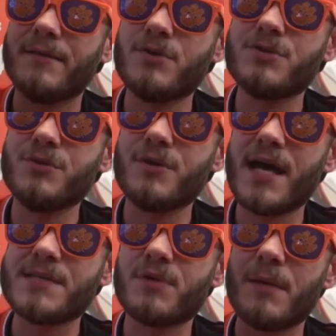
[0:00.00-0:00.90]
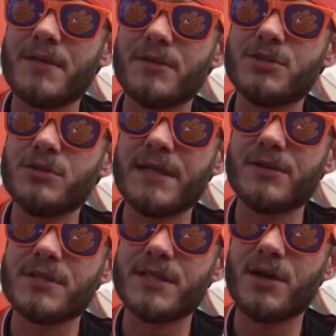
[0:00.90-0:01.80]
those two guys probably are the two
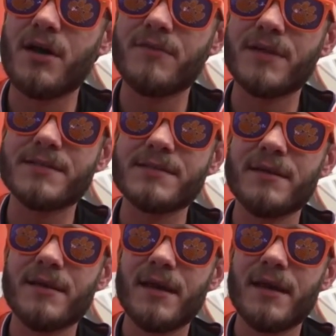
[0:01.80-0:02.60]
leaders of the offense.